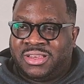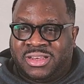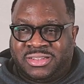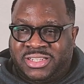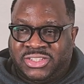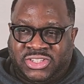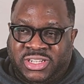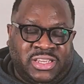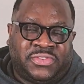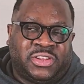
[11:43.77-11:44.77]
attention,
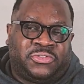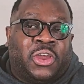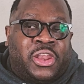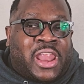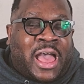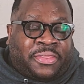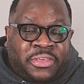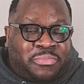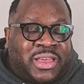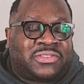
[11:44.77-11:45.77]
even if you're not the
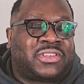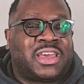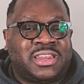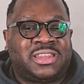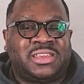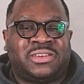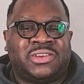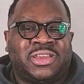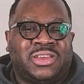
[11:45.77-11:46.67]
best at it here.